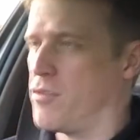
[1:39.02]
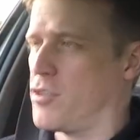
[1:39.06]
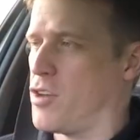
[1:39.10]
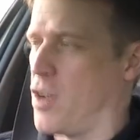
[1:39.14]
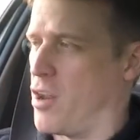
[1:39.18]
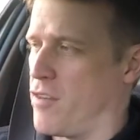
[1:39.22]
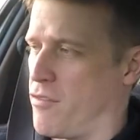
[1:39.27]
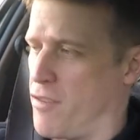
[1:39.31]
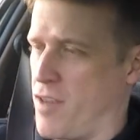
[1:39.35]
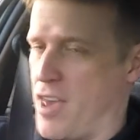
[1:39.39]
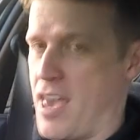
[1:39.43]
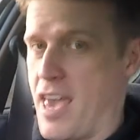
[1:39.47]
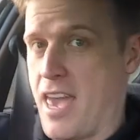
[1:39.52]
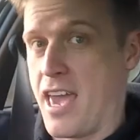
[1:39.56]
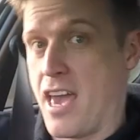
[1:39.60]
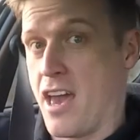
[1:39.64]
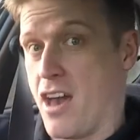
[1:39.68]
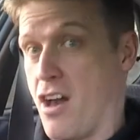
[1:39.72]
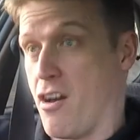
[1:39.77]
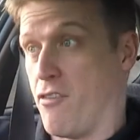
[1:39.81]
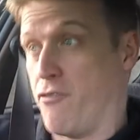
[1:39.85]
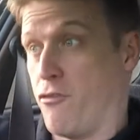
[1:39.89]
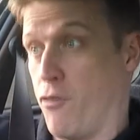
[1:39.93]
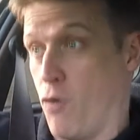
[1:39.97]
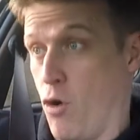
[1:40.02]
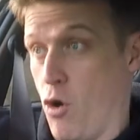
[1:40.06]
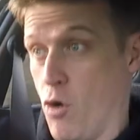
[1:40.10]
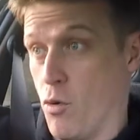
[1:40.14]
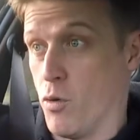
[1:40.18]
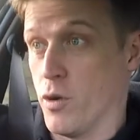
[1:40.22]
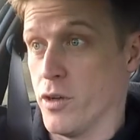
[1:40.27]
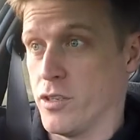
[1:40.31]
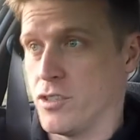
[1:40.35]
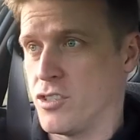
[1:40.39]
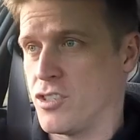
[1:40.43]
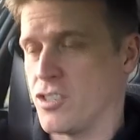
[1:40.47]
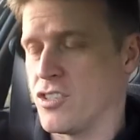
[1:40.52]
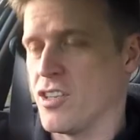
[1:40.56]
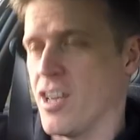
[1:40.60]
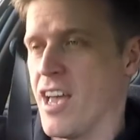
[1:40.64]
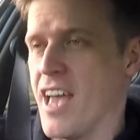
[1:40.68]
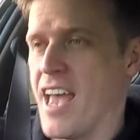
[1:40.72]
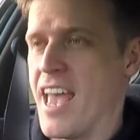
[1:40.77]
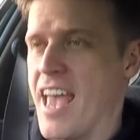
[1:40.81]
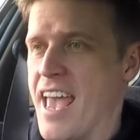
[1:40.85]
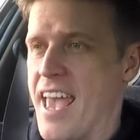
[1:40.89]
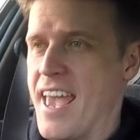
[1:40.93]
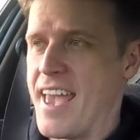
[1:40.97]
kind of here forwards,
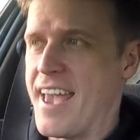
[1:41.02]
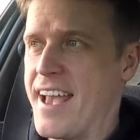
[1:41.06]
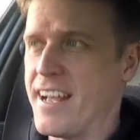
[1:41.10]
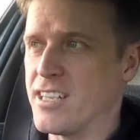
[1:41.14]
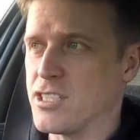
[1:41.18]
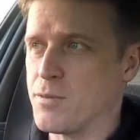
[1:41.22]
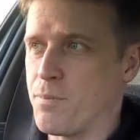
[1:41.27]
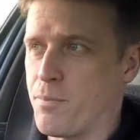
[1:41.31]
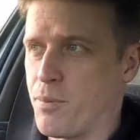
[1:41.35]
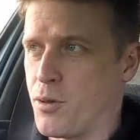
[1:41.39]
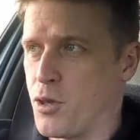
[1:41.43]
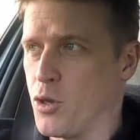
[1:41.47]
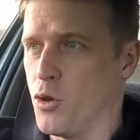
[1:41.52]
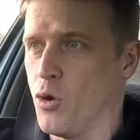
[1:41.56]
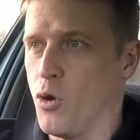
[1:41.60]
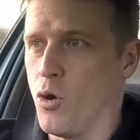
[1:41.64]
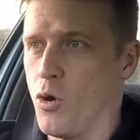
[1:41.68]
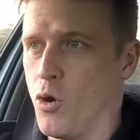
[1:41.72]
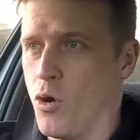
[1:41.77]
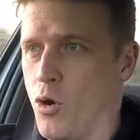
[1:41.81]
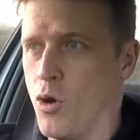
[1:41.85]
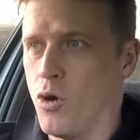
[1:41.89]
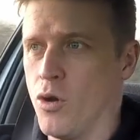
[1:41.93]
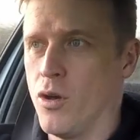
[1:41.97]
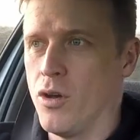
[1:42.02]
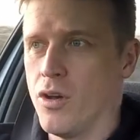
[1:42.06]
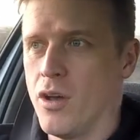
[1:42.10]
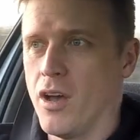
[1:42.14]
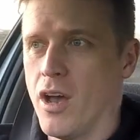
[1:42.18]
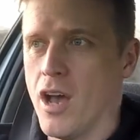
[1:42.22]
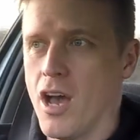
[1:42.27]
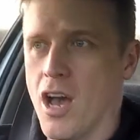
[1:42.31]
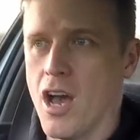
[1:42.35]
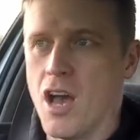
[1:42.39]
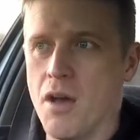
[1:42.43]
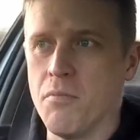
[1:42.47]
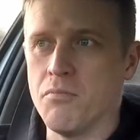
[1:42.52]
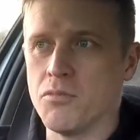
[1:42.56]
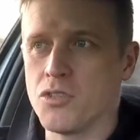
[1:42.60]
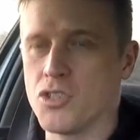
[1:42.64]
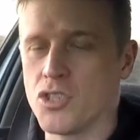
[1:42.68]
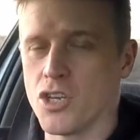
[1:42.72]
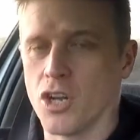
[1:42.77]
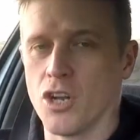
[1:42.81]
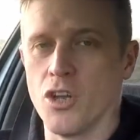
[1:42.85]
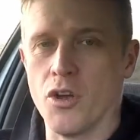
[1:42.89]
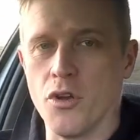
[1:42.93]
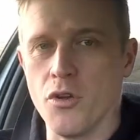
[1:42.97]
it's pure
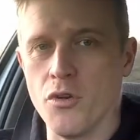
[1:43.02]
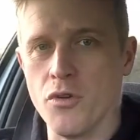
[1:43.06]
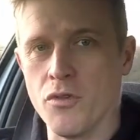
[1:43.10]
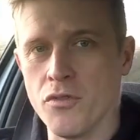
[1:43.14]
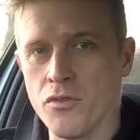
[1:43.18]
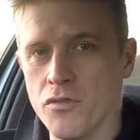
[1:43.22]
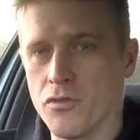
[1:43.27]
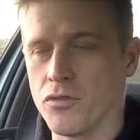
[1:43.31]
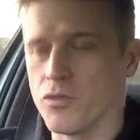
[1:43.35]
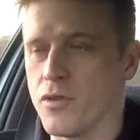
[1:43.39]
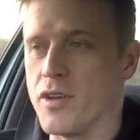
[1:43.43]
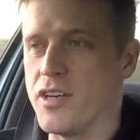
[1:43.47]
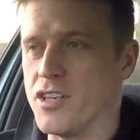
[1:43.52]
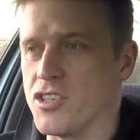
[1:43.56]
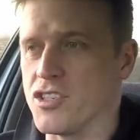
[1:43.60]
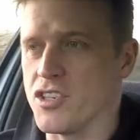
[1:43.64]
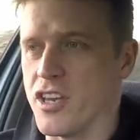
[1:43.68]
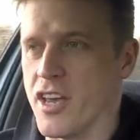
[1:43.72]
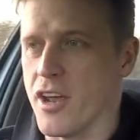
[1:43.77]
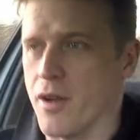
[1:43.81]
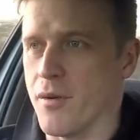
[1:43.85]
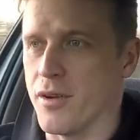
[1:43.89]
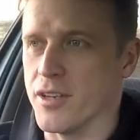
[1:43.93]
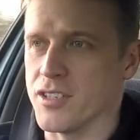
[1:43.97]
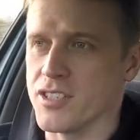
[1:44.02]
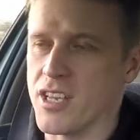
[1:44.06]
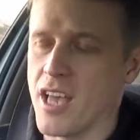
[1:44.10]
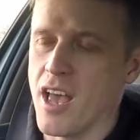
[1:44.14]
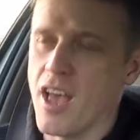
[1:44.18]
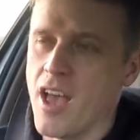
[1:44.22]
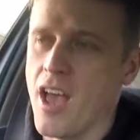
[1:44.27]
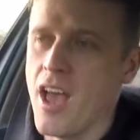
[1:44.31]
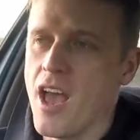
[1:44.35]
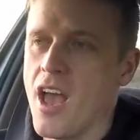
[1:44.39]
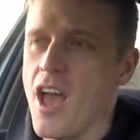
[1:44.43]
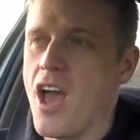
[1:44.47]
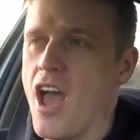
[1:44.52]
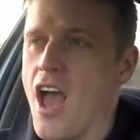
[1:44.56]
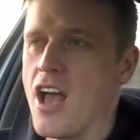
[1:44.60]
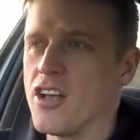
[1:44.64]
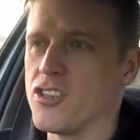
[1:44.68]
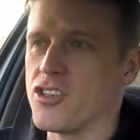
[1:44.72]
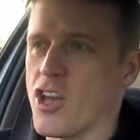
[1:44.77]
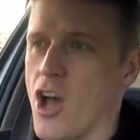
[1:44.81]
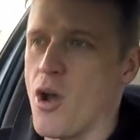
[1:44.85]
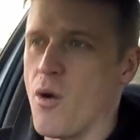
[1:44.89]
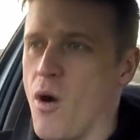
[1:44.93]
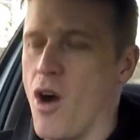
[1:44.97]
saloon 3 Series.
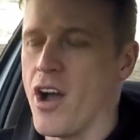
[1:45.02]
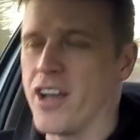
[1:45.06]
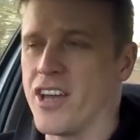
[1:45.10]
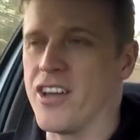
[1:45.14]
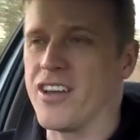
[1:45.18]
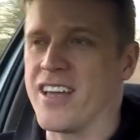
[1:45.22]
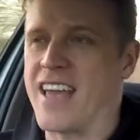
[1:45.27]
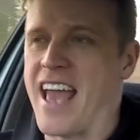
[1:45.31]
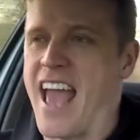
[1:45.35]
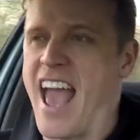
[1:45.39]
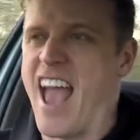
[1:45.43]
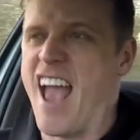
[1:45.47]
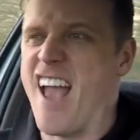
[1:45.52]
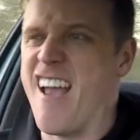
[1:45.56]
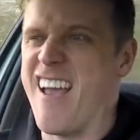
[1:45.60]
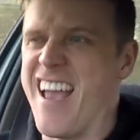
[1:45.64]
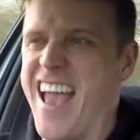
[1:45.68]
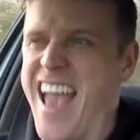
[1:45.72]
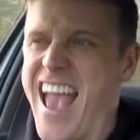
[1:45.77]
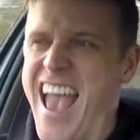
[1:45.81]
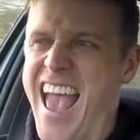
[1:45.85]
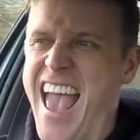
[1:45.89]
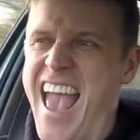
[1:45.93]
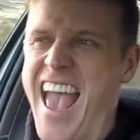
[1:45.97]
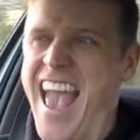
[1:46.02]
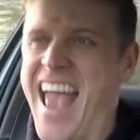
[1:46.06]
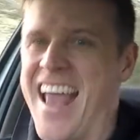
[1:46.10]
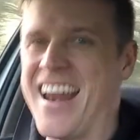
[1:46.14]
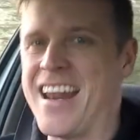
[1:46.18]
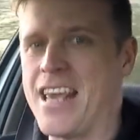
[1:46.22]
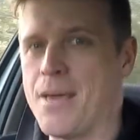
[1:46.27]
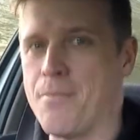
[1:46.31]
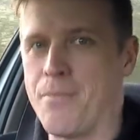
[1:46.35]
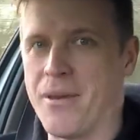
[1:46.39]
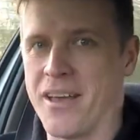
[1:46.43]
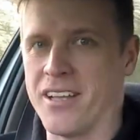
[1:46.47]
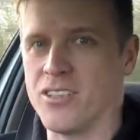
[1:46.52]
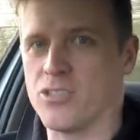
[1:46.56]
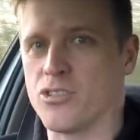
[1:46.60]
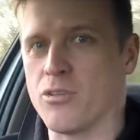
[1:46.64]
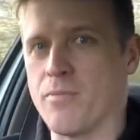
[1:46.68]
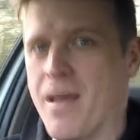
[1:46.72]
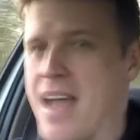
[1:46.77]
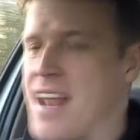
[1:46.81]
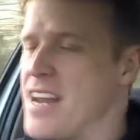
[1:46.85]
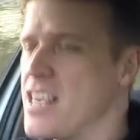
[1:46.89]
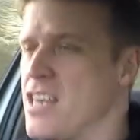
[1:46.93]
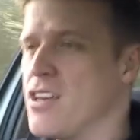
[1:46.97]
So I could get any bits
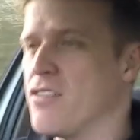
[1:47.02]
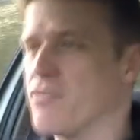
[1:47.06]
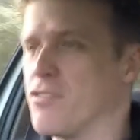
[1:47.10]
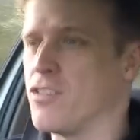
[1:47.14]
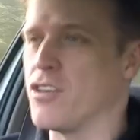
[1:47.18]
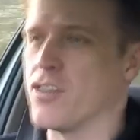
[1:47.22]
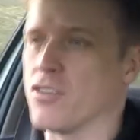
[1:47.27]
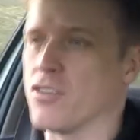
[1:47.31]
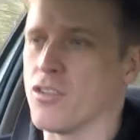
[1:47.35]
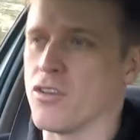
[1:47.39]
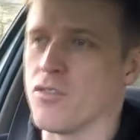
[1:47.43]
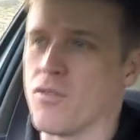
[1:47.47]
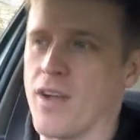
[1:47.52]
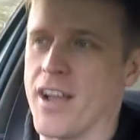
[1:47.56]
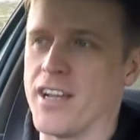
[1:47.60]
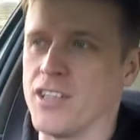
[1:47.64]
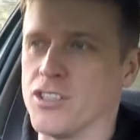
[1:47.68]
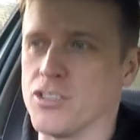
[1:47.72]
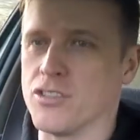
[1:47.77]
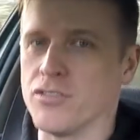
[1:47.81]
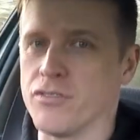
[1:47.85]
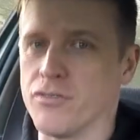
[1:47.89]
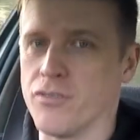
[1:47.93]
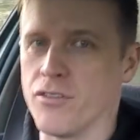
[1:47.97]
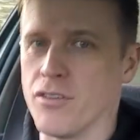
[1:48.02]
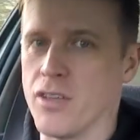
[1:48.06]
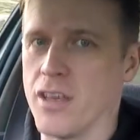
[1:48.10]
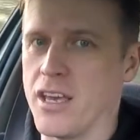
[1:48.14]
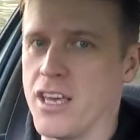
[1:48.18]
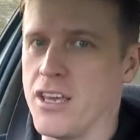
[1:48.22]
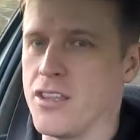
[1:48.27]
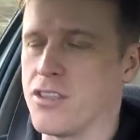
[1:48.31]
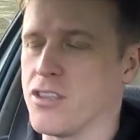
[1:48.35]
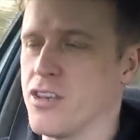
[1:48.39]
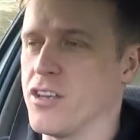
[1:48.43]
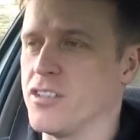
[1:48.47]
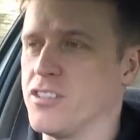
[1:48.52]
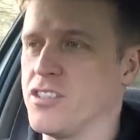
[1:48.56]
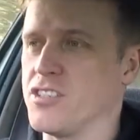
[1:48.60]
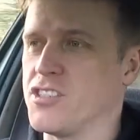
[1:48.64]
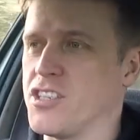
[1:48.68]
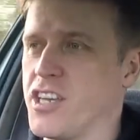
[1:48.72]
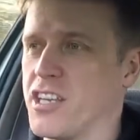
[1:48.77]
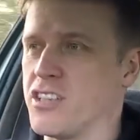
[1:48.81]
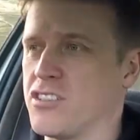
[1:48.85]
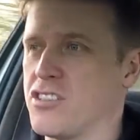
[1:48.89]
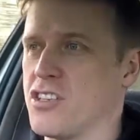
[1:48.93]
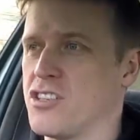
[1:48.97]
from any of the other range of
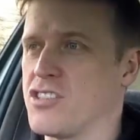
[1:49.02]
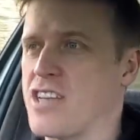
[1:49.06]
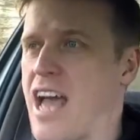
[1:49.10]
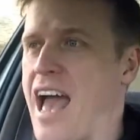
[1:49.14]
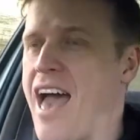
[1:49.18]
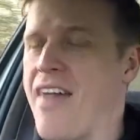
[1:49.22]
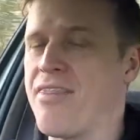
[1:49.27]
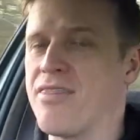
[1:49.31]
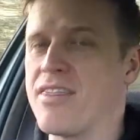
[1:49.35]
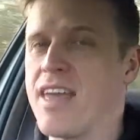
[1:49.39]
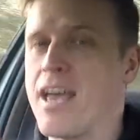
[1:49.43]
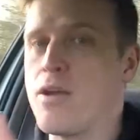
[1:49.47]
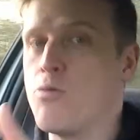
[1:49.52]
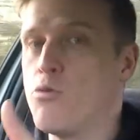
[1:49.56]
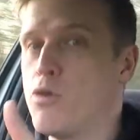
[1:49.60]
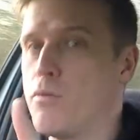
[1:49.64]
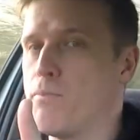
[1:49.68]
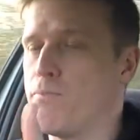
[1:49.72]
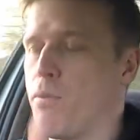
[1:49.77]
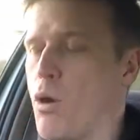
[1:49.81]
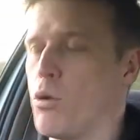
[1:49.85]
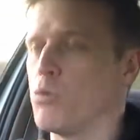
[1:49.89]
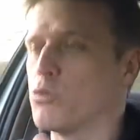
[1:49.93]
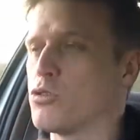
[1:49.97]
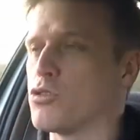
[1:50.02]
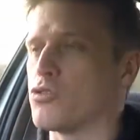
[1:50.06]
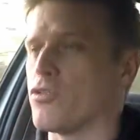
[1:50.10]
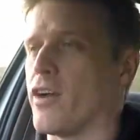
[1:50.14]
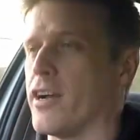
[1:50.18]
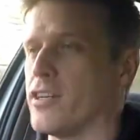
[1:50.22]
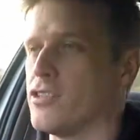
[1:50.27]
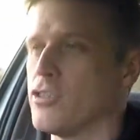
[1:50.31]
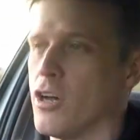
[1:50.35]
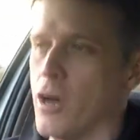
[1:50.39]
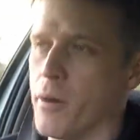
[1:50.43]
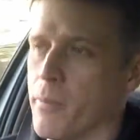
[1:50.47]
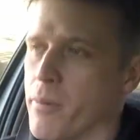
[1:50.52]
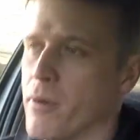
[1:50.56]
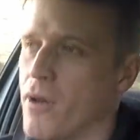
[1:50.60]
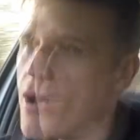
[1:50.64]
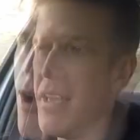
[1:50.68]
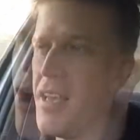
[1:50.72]
E36s and they would bolt straight up.